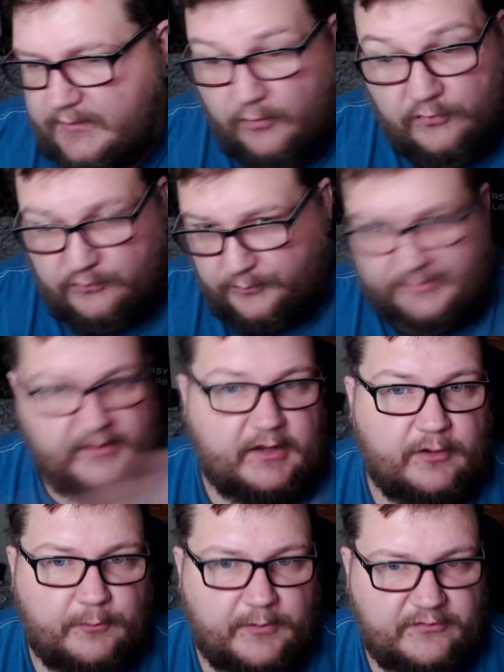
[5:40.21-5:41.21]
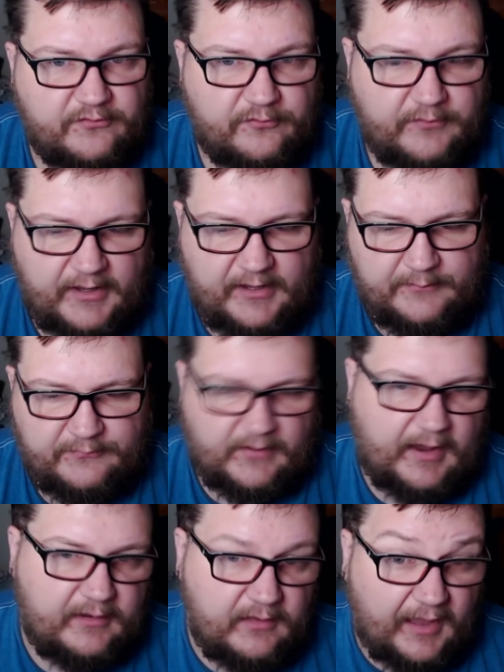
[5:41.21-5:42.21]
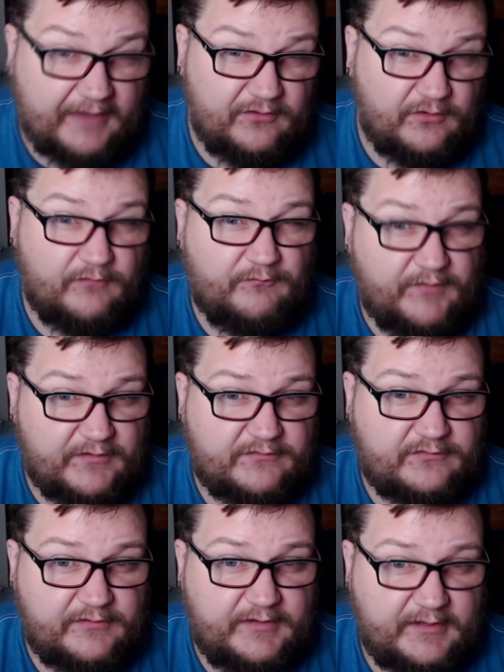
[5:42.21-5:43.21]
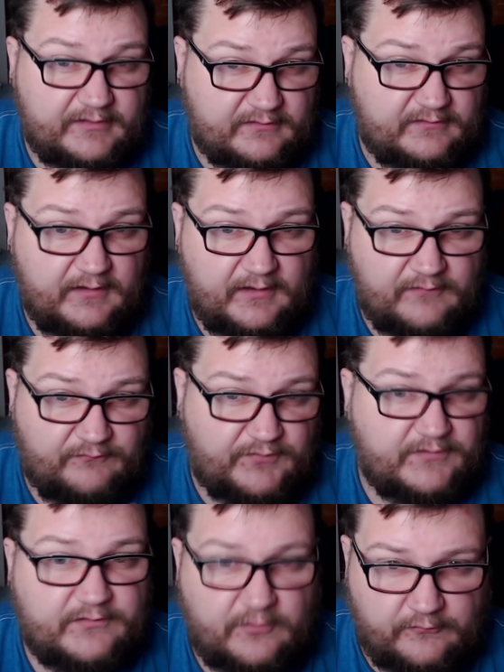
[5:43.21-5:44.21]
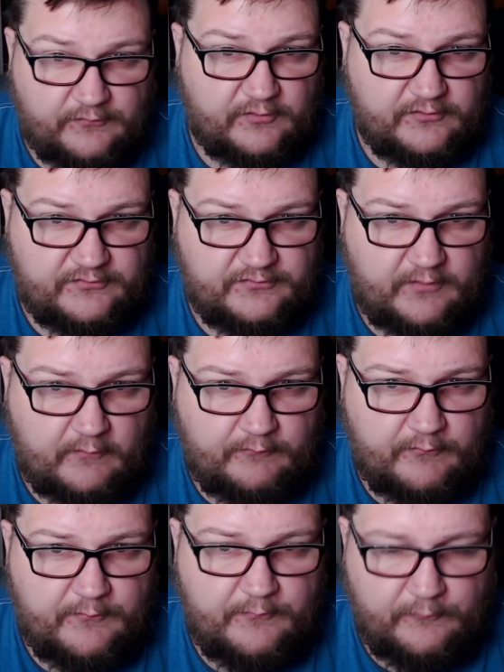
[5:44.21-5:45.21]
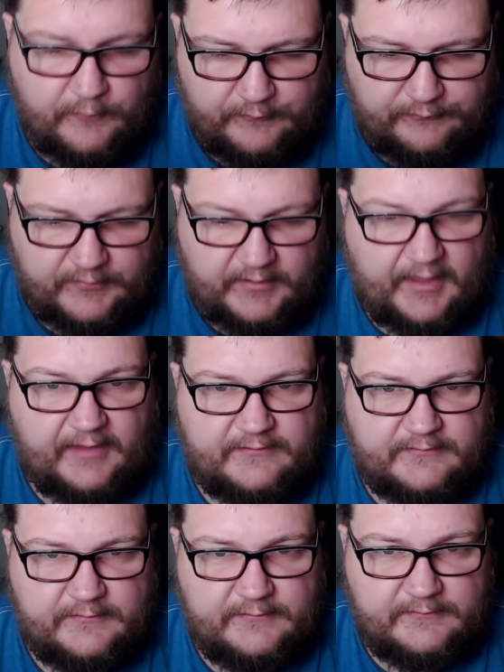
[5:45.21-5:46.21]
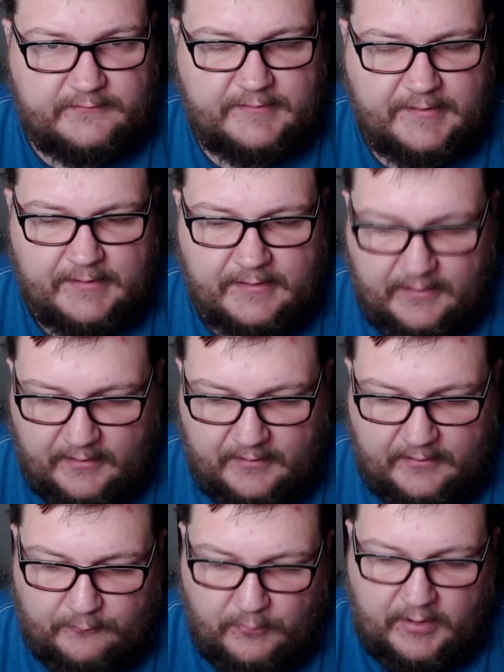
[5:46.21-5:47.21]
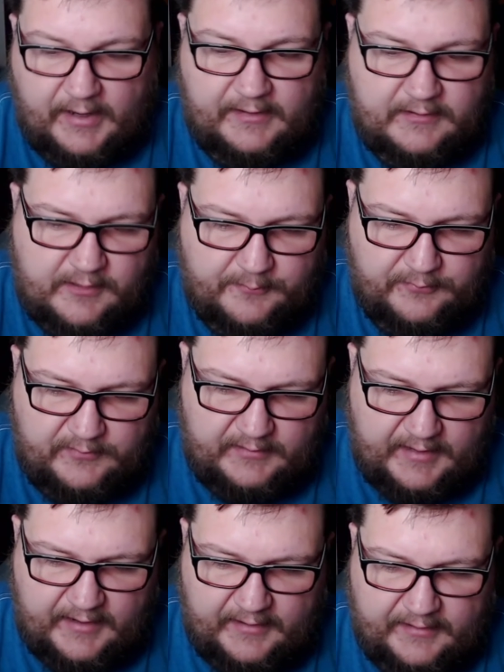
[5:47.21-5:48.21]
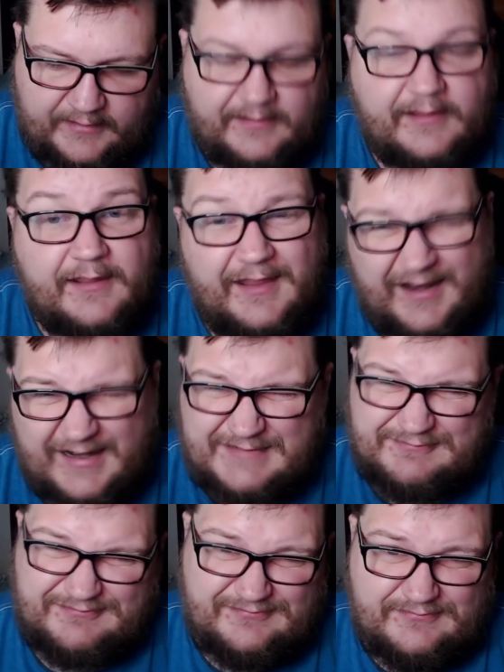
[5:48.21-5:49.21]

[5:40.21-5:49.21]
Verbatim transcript: Those were the original games. I'd like to eventually get physical versions of them with the cases. Uh, what I ended up getting, and I,